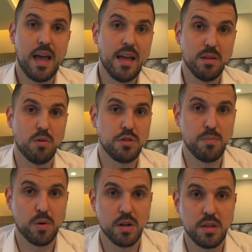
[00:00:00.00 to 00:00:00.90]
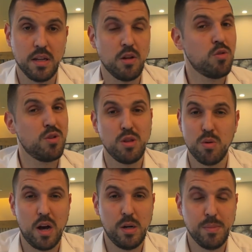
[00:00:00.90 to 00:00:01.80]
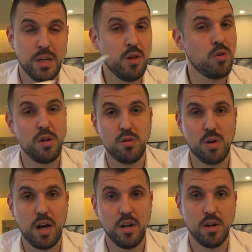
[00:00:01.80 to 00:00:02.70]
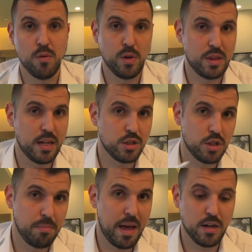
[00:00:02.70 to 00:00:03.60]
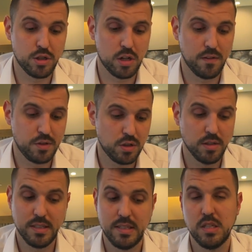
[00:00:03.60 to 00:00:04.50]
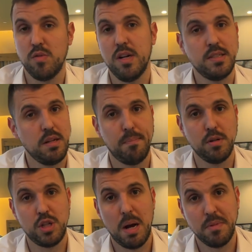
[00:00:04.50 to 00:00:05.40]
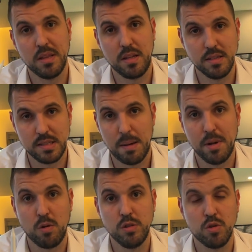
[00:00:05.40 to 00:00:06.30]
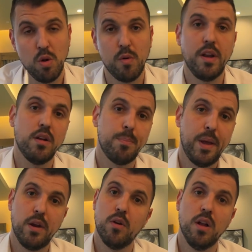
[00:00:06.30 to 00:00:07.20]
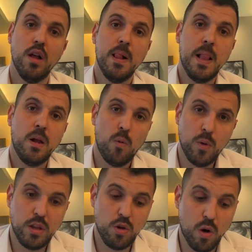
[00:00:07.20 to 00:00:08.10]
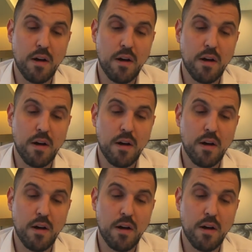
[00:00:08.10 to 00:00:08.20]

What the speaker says: And the most important thing, you don't need to hire me, you don't need to hire retention manager officer. This is really simple job that can somebody who is already on payroll with you.